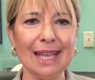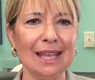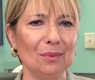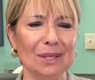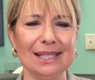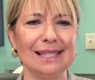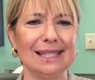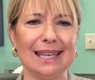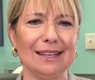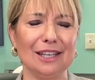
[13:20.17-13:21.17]
It was
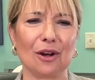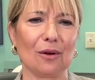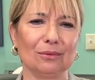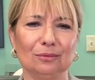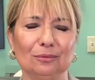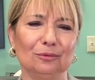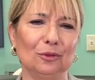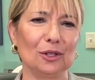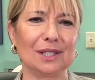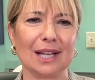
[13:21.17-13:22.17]
the,
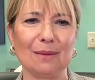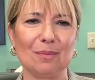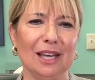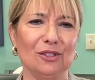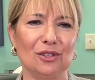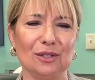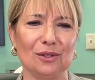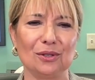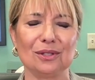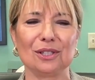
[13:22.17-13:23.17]
first time PhD
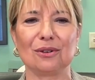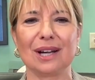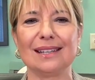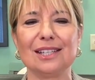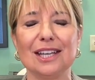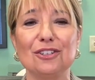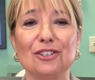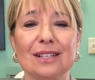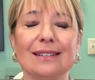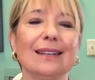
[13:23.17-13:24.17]
student
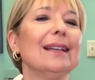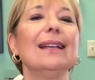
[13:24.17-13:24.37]
orientation.